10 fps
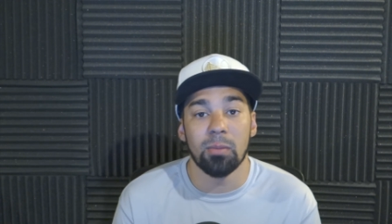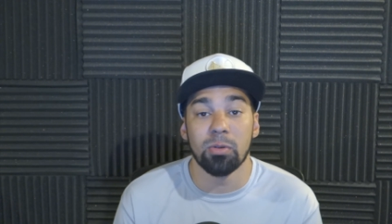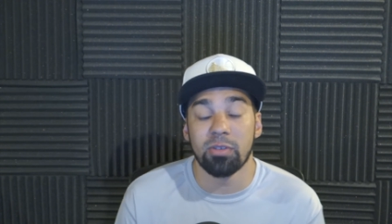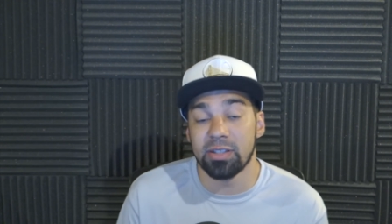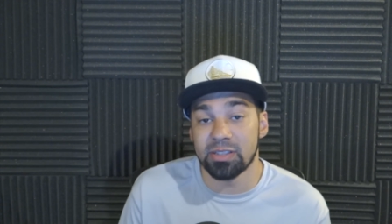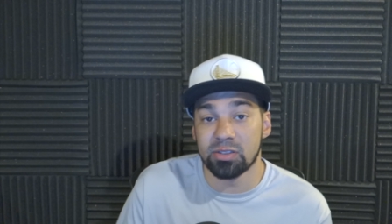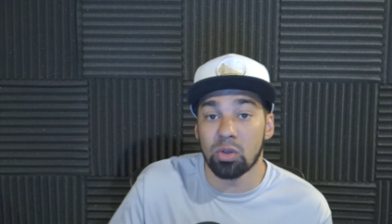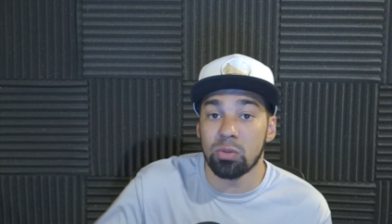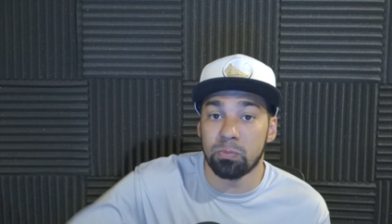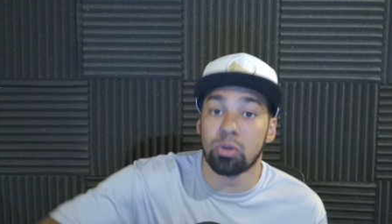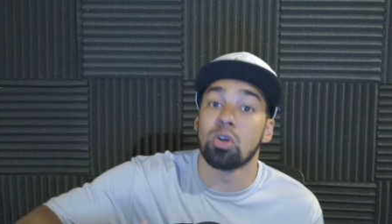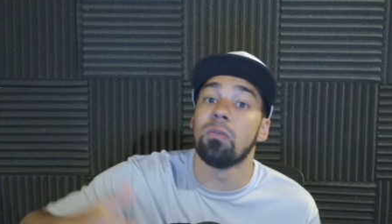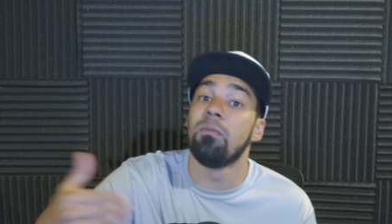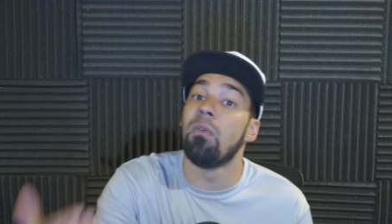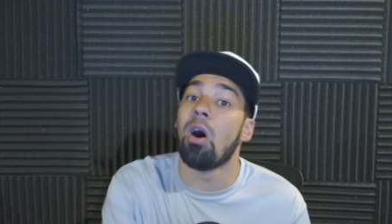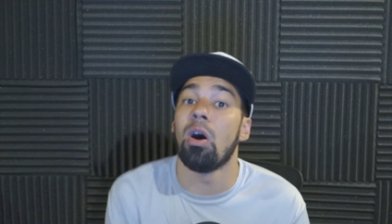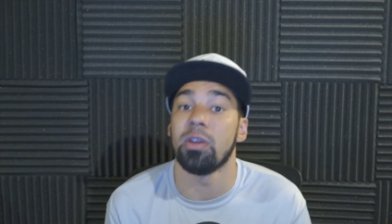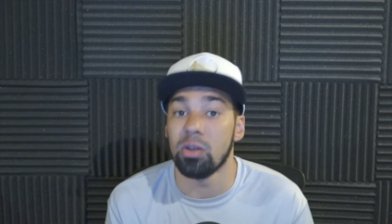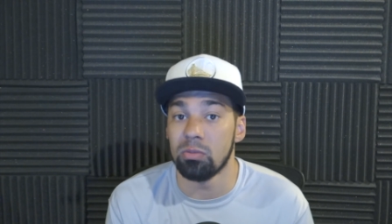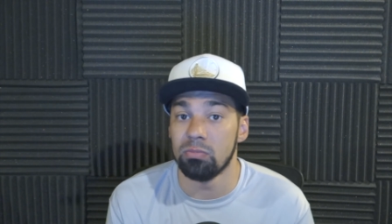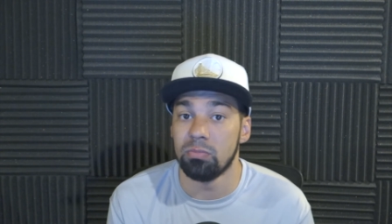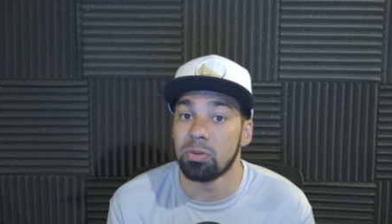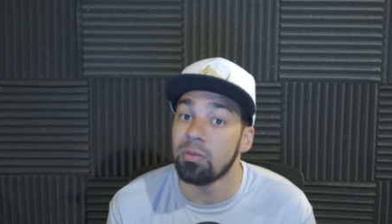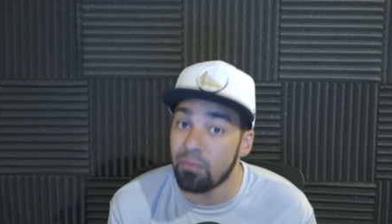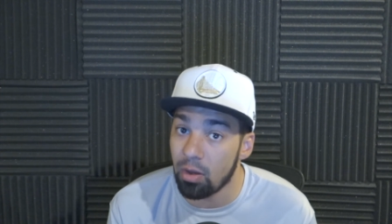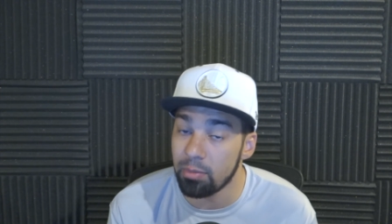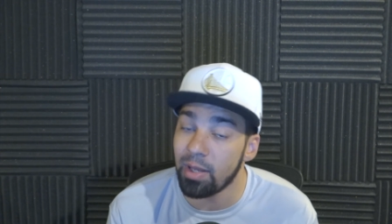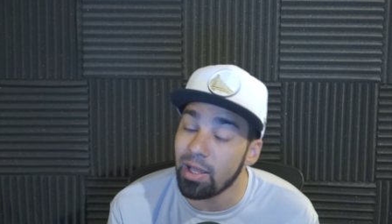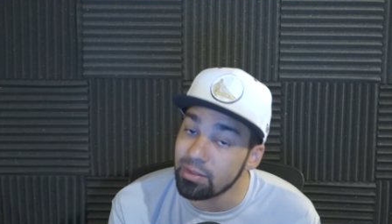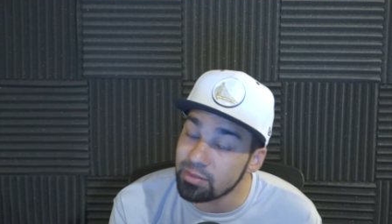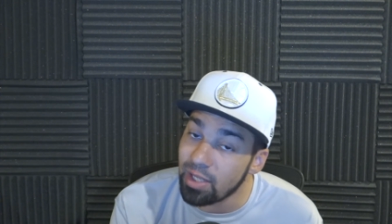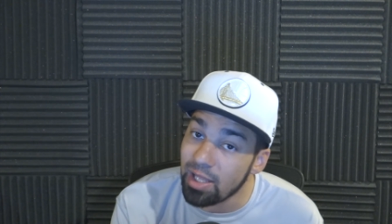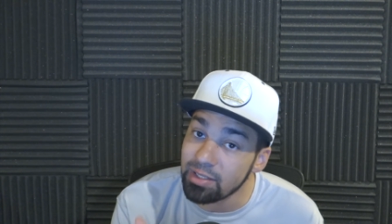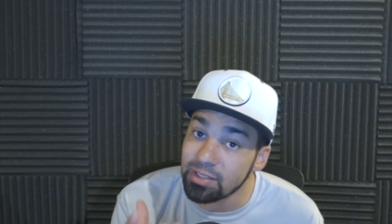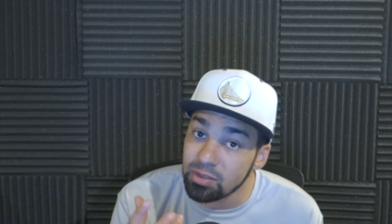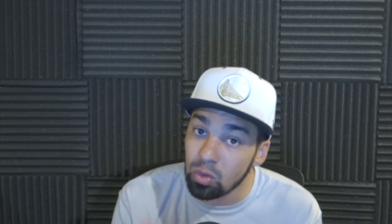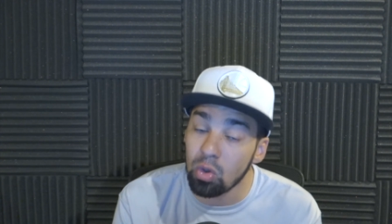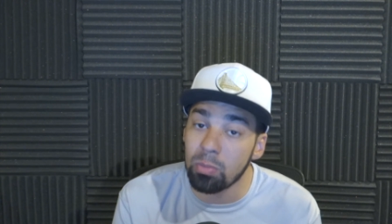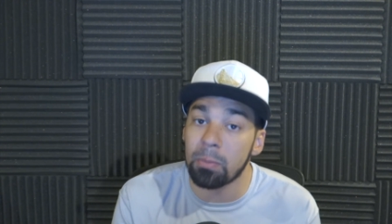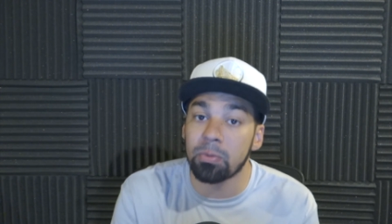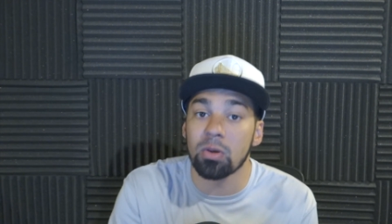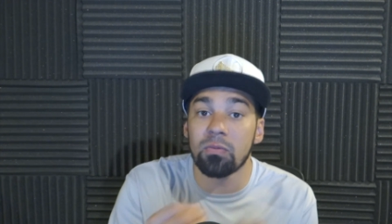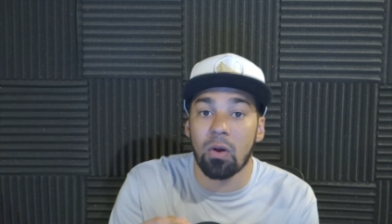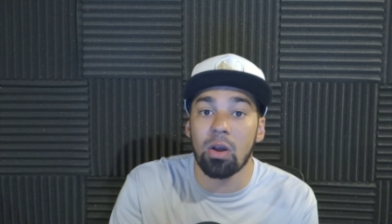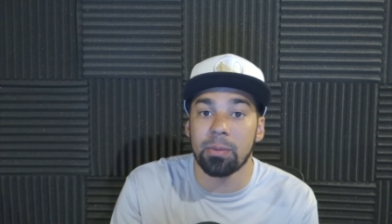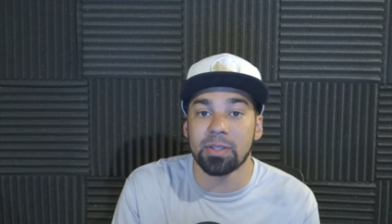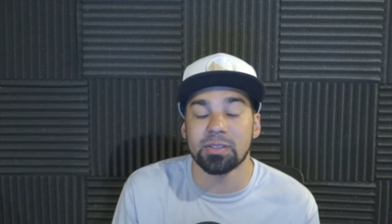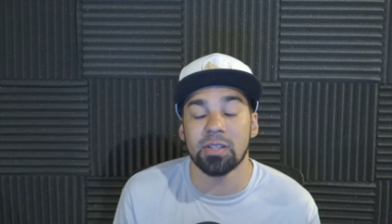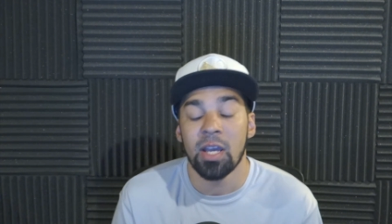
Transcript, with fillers: Blu-ray discs sold per volume per volume, not not as a whole, but per volume, because